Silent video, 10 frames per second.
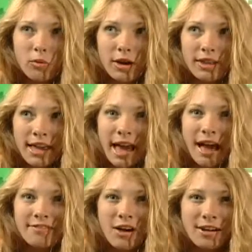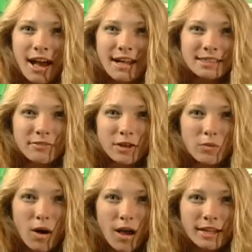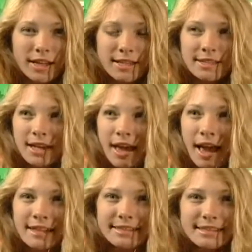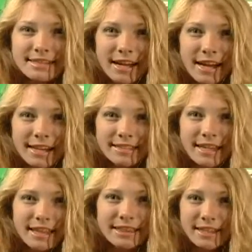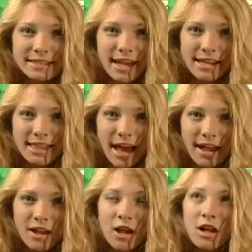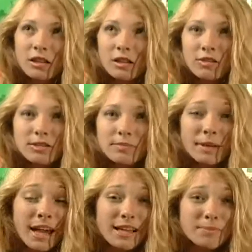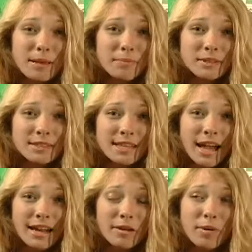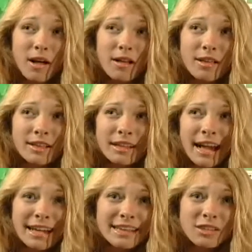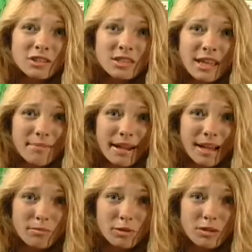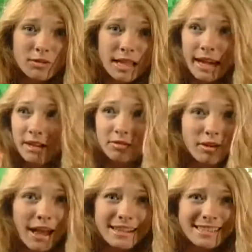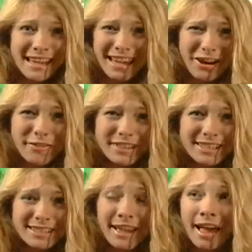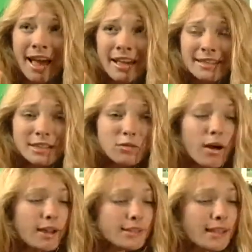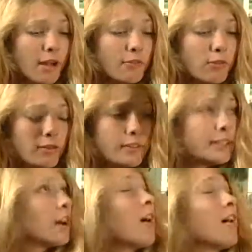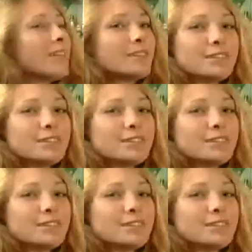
where they have all kinds of iguanas and snakes and things like that loose because people decided, well, I guess I'll just let my animal loose. I don't know how to take care of this. This iguana is now four feet tall.